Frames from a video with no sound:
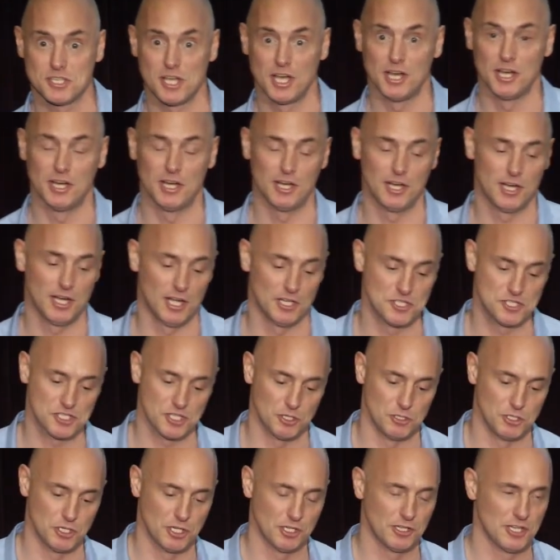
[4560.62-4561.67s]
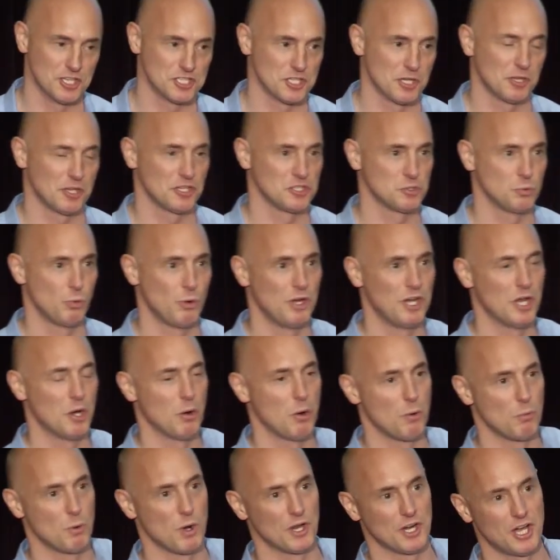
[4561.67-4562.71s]
Uh, and so could, there's, a, there's a
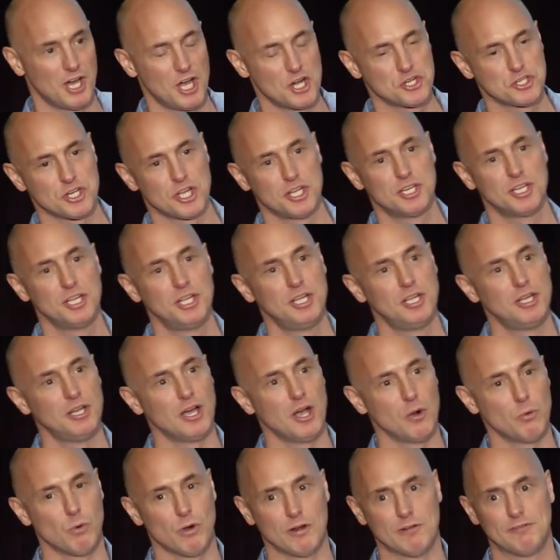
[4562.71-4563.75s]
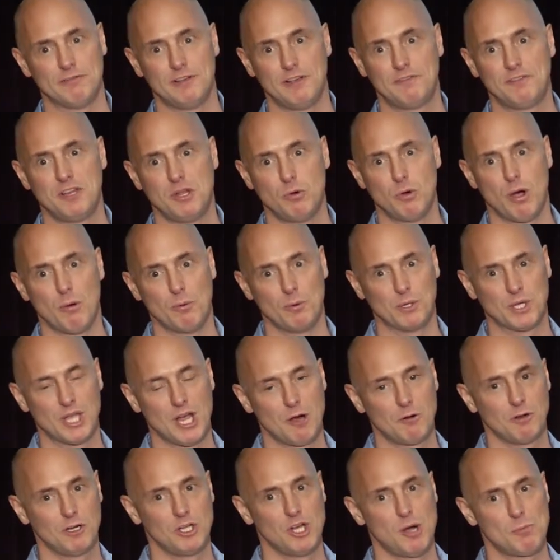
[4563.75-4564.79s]
window at 100, at 150, where we
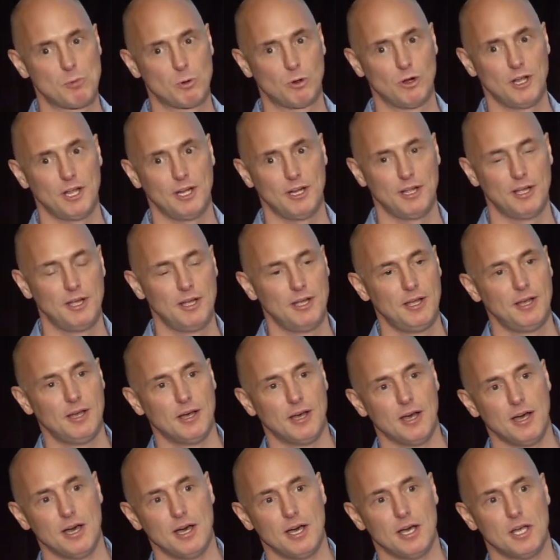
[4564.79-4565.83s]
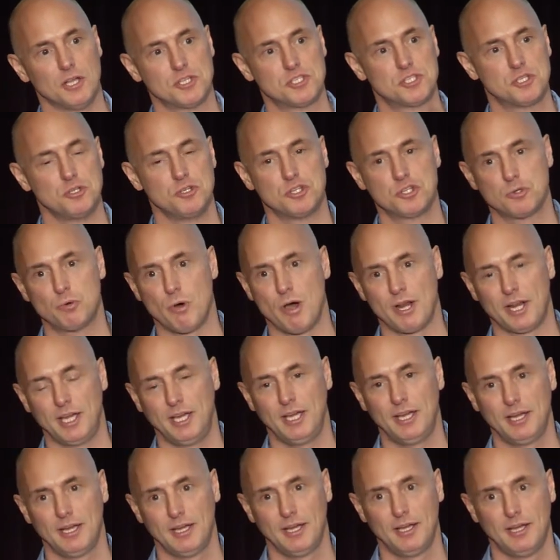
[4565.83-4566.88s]
currently operate, uh, at
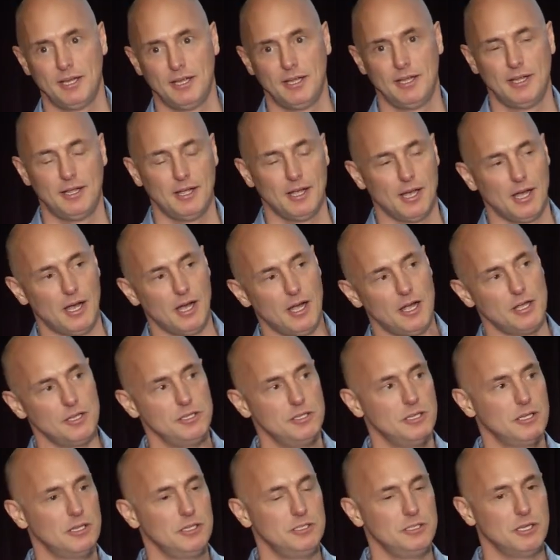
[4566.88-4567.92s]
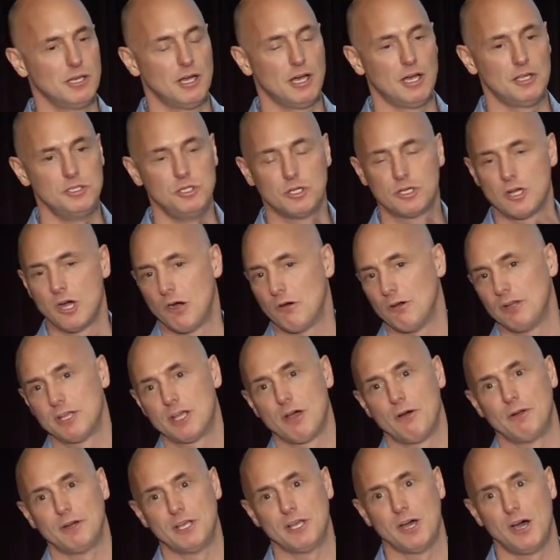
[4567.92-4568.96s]
220. Uh, uh, you can't really
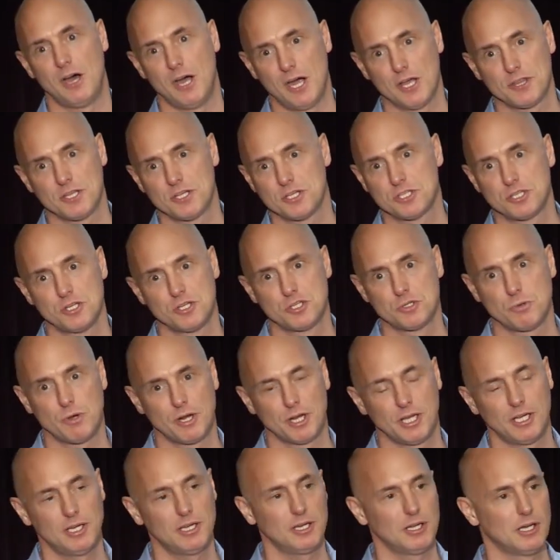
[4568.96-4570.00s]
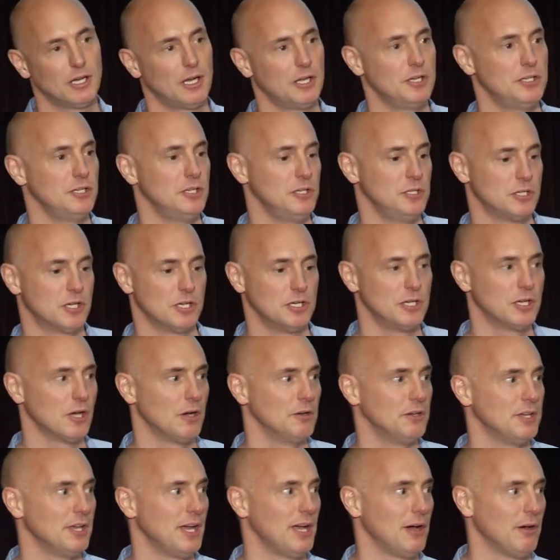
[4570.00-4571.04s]
go any higher than 220, and you can go
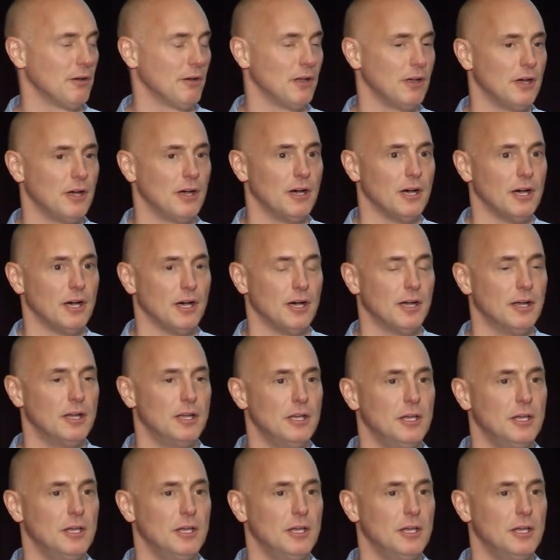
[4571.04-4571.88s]
down. Uh,